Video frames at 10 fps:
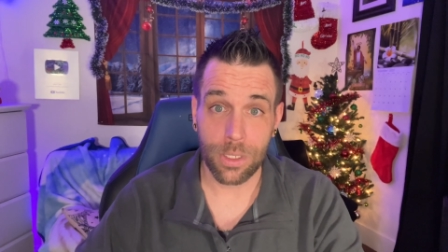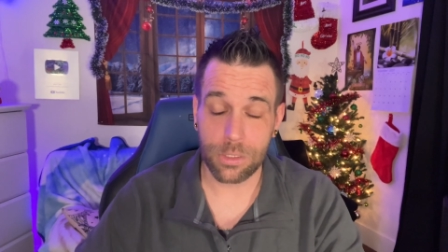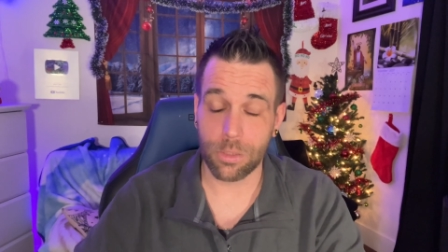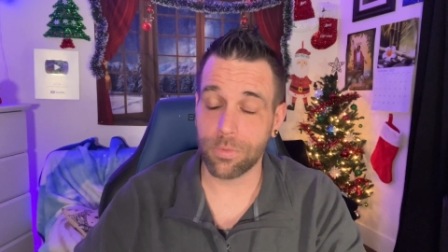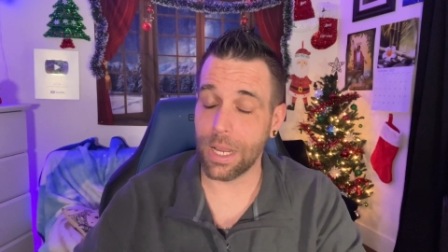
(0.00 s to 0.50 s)

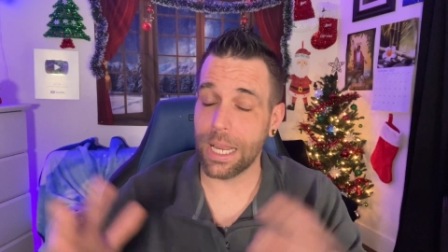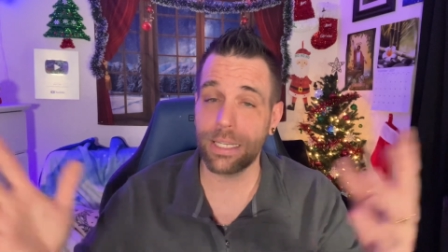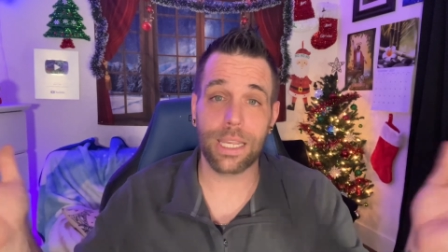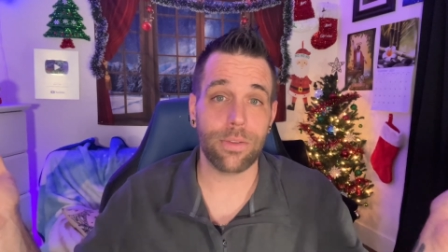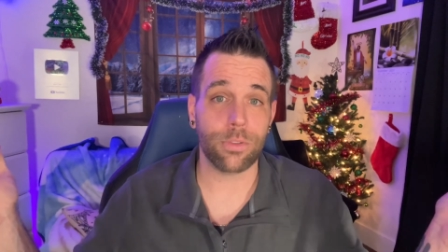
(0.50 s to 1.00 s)
So
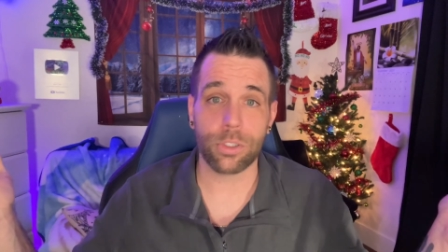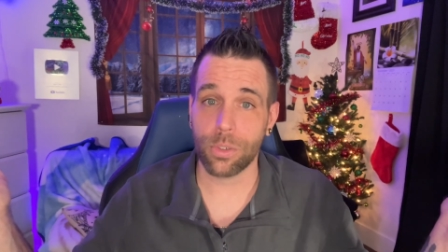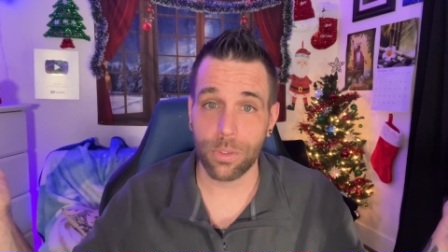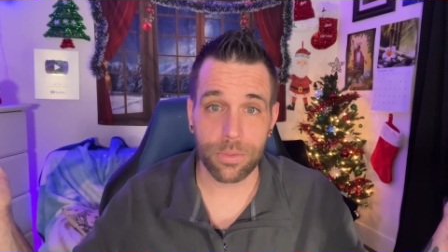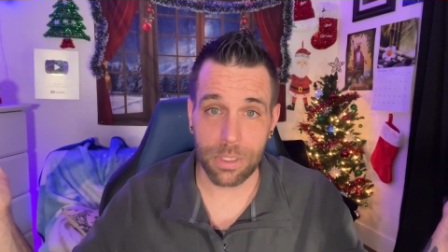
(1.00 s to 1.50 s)
finally, after
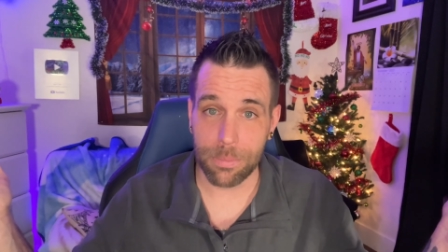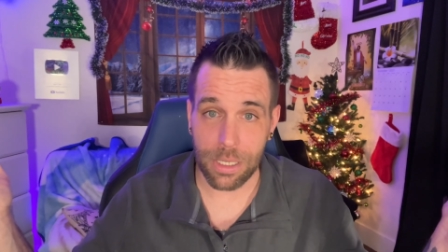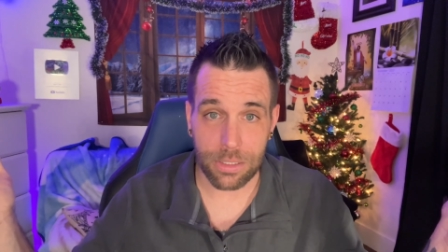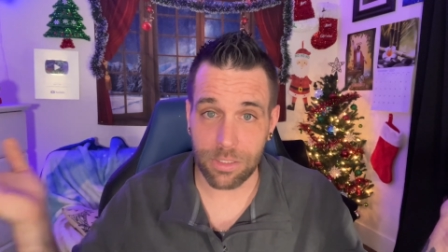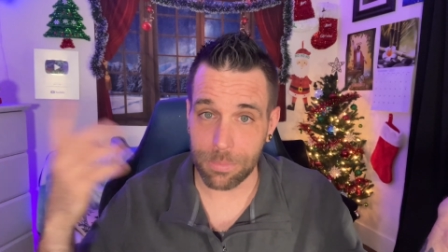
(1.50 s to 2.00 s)
two or three
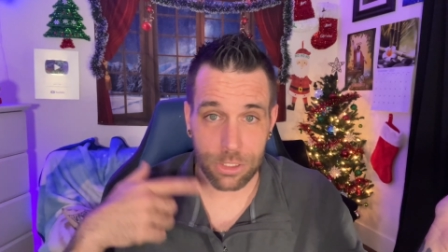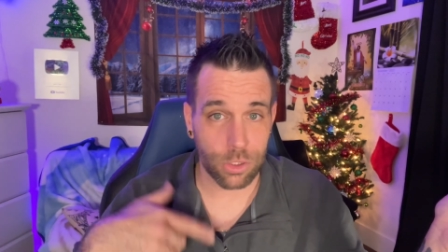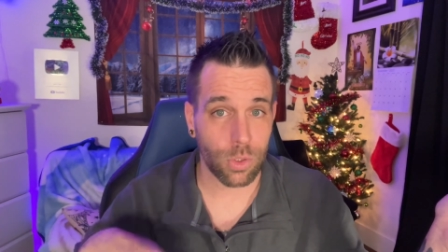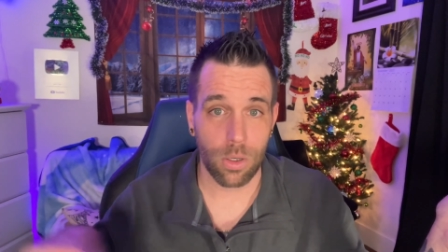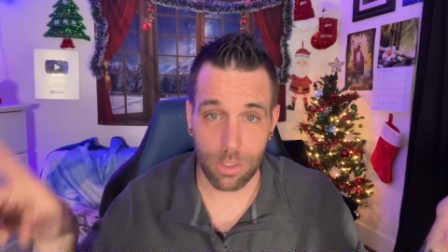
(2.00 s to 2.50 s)
months of me
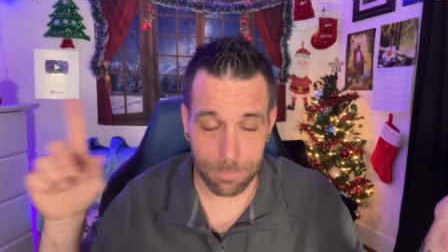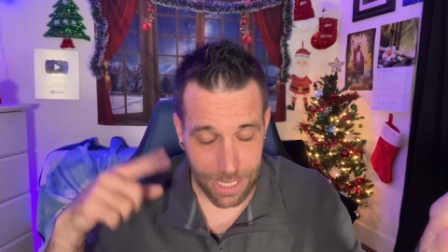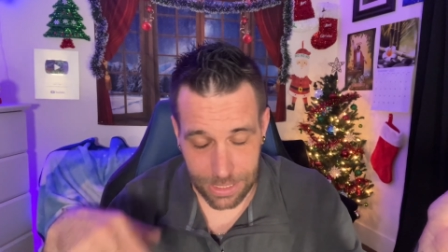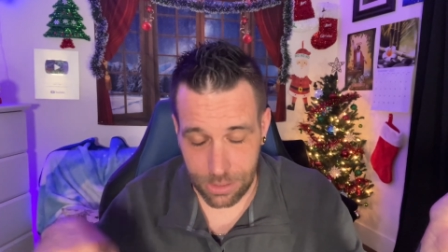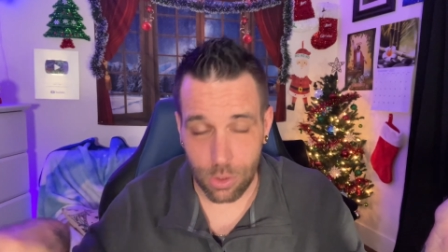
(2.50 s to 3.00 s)
scrolling
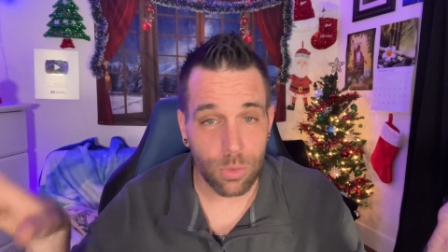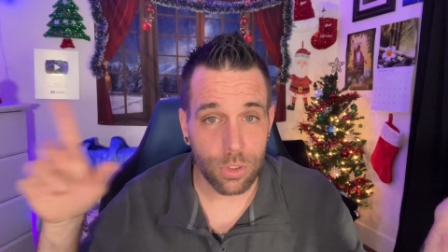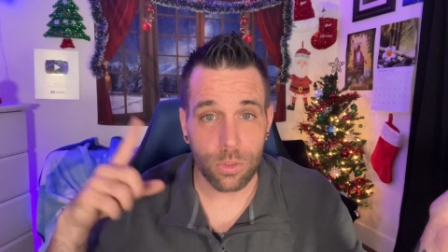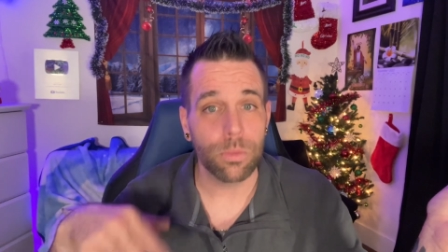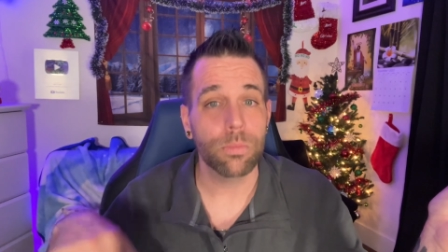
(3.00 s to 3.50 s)
past
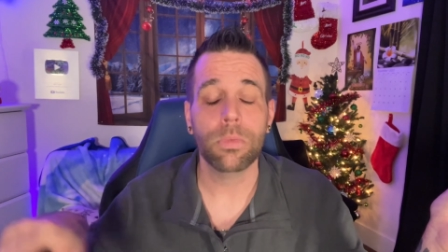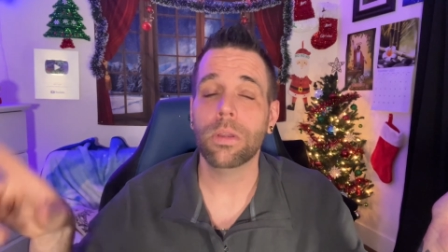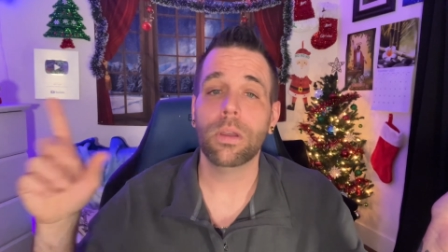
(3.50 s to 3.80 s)
YouTube